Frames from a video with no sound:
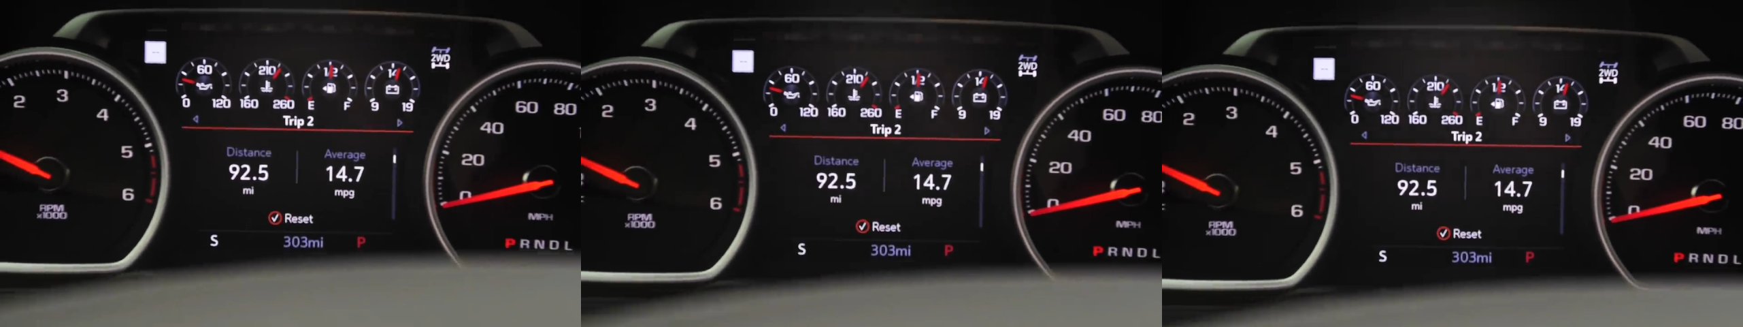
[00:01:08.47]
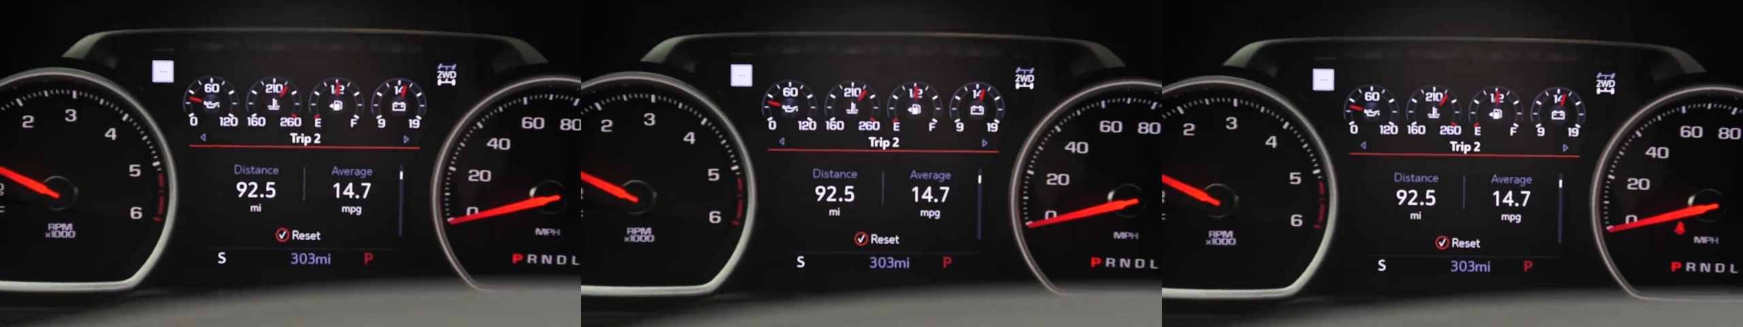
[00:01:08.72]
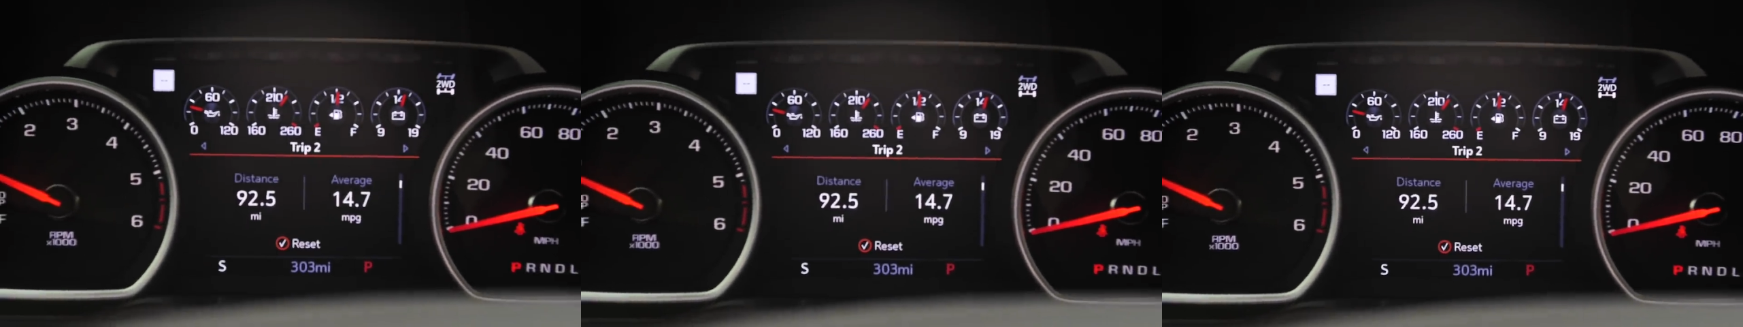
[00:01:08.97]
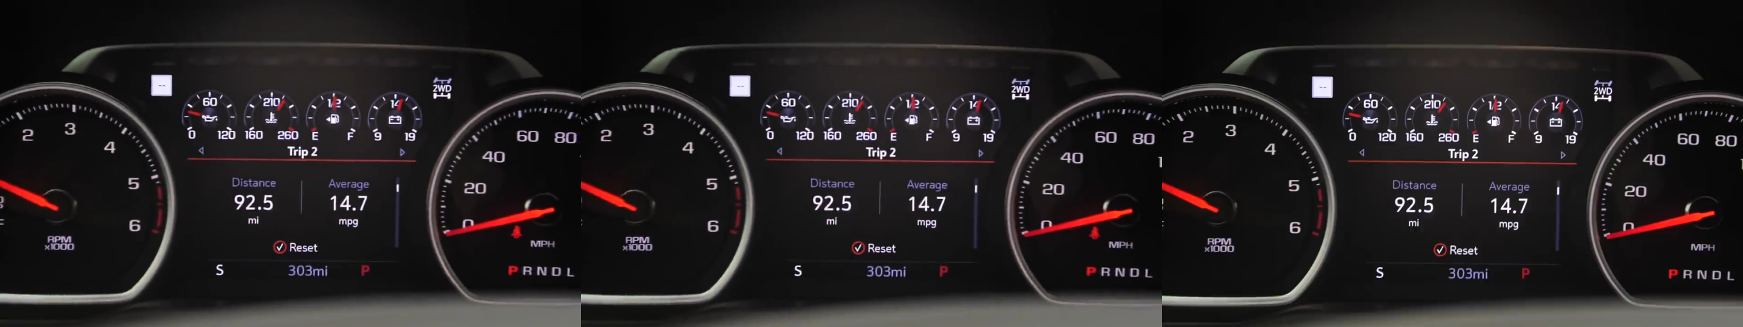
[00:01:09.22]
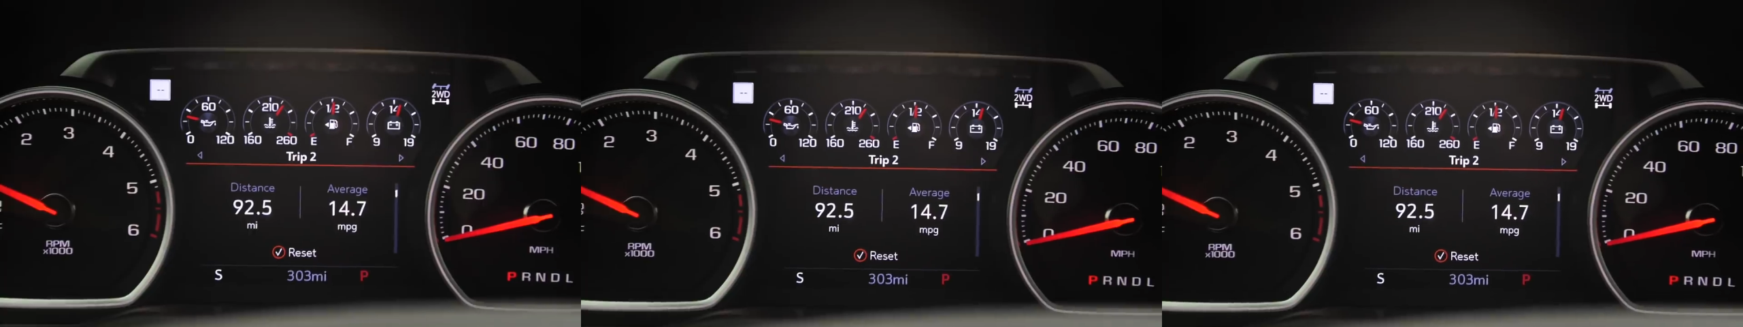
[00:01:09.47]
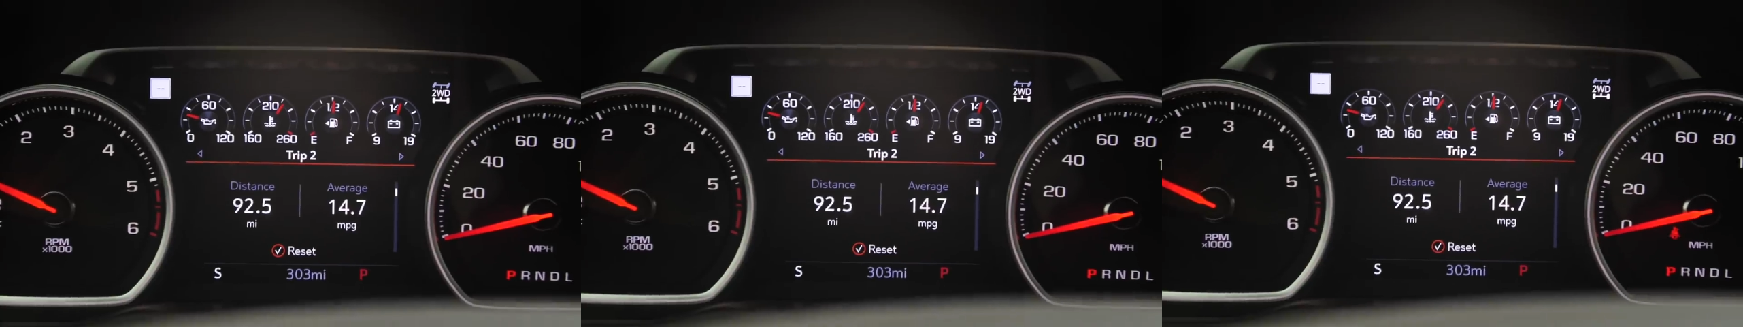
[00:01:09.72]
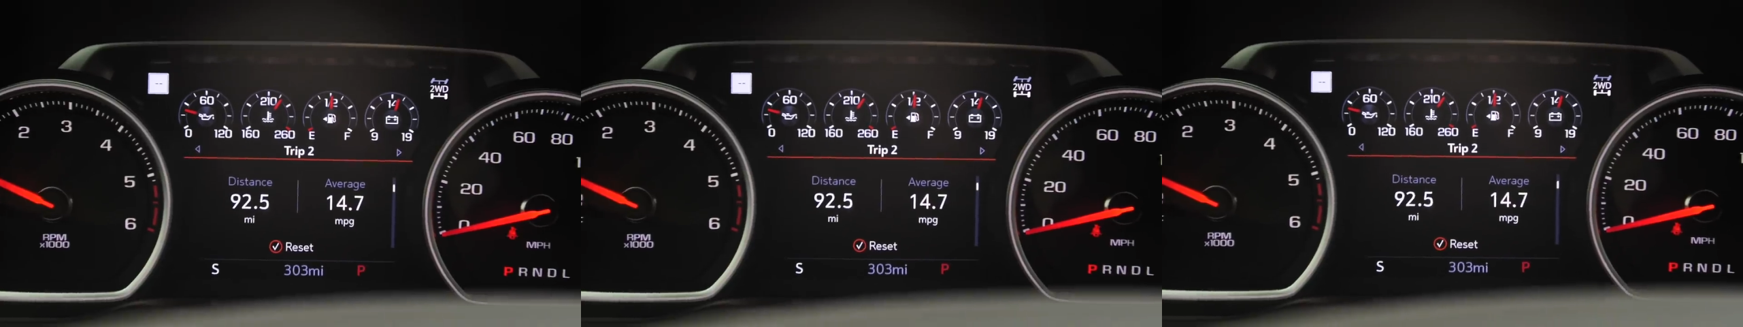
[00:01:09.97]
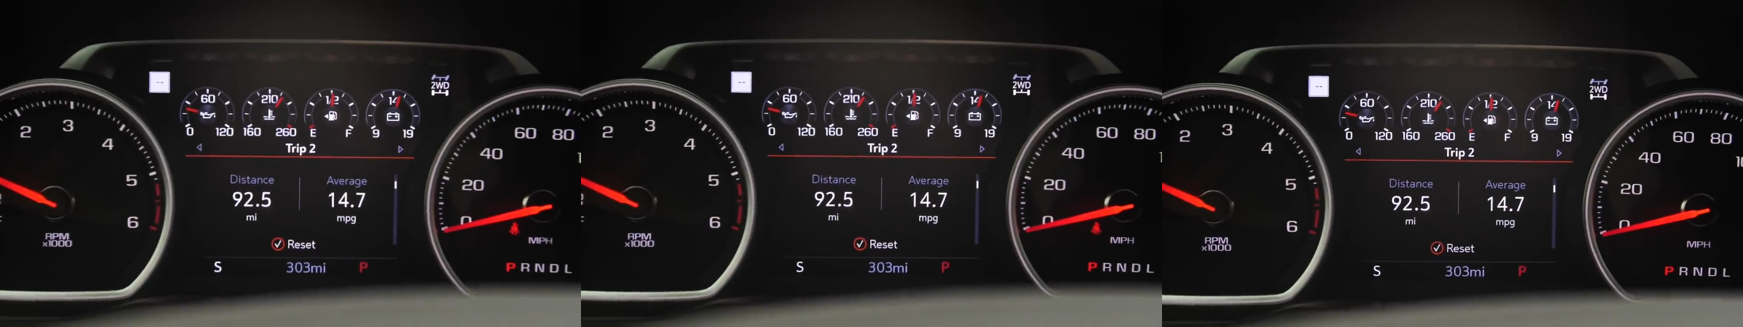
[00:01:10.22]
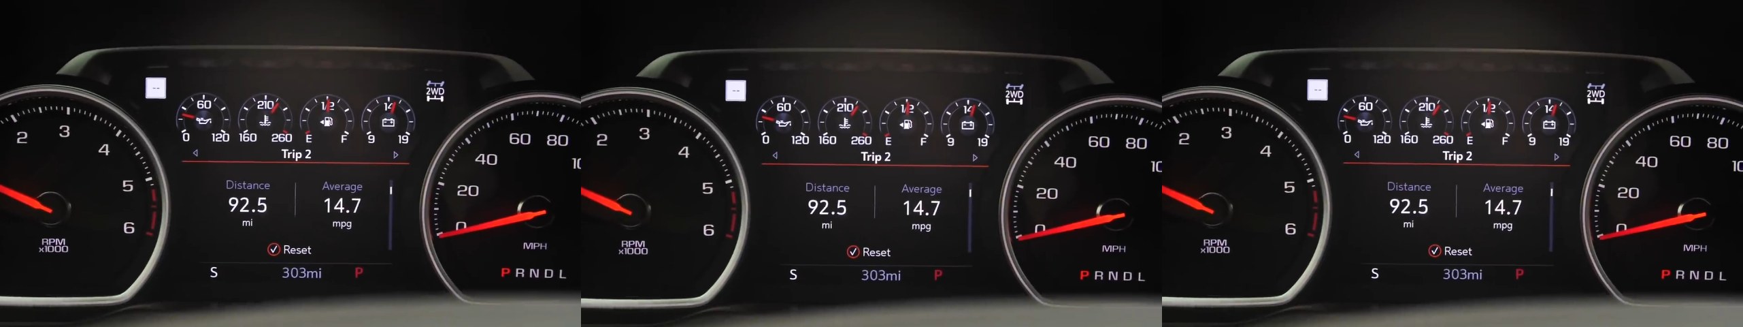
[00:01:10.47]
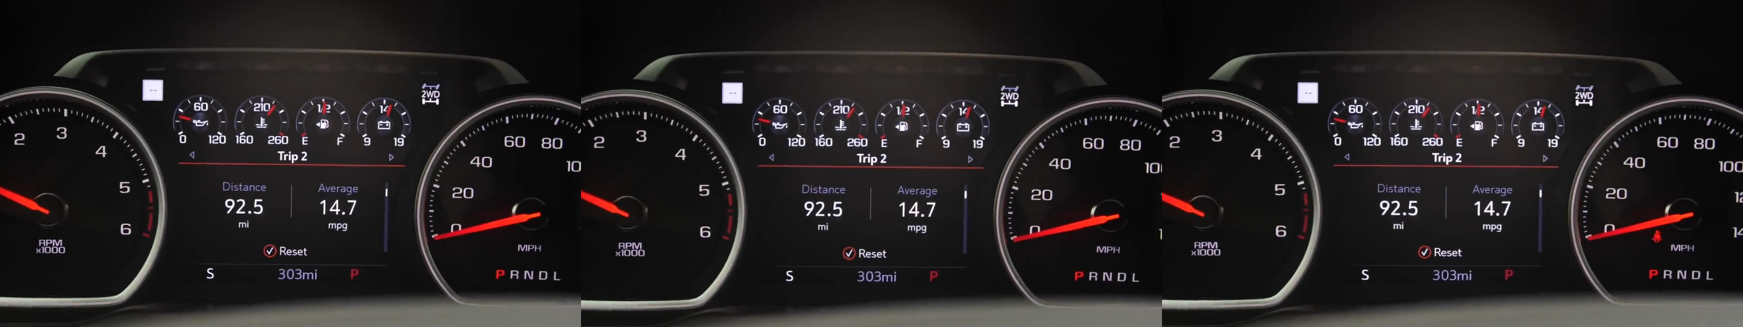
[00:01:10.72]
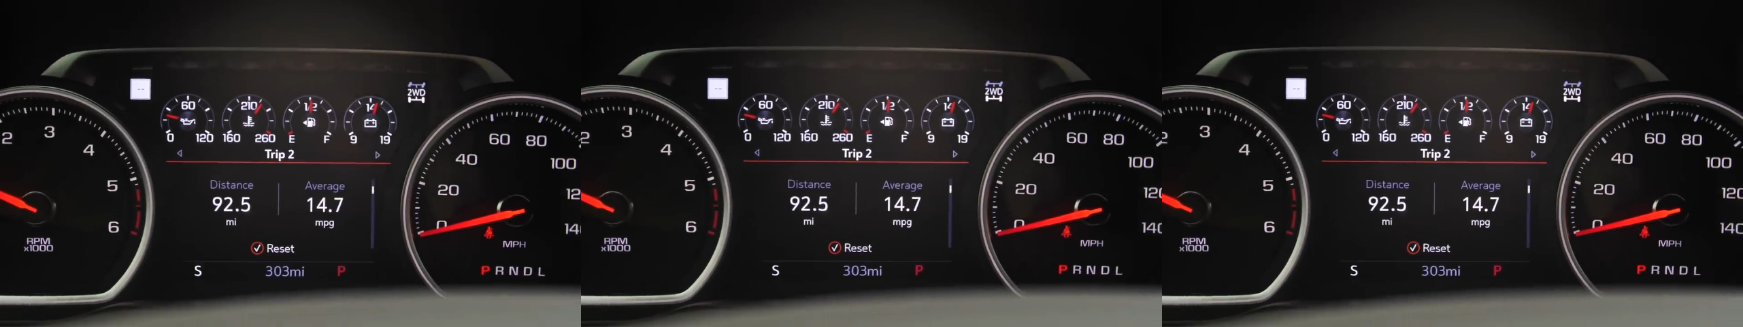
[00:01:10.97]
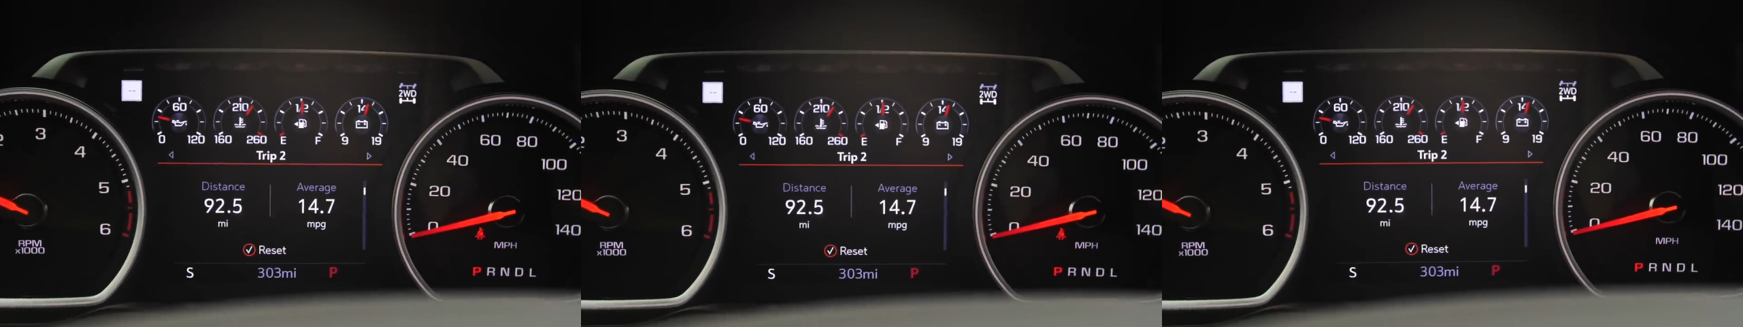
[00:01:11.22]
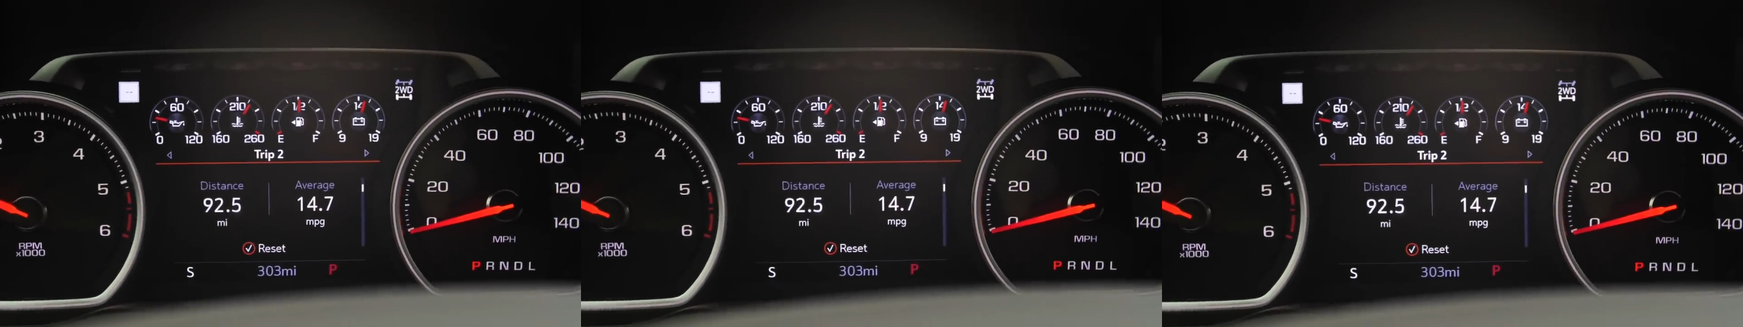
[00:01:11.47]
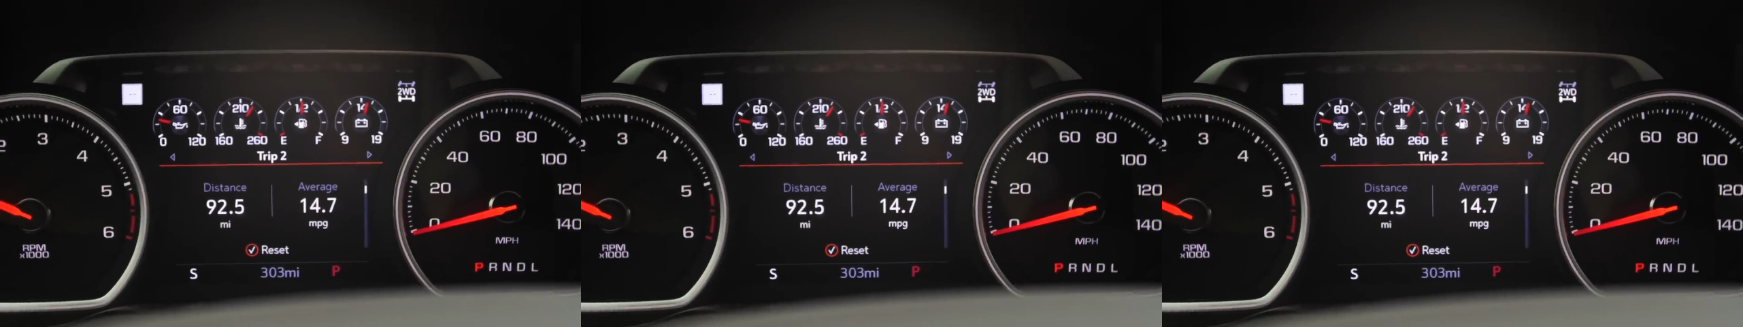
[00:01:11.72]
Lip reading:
No face is visible, so there are no lips to read.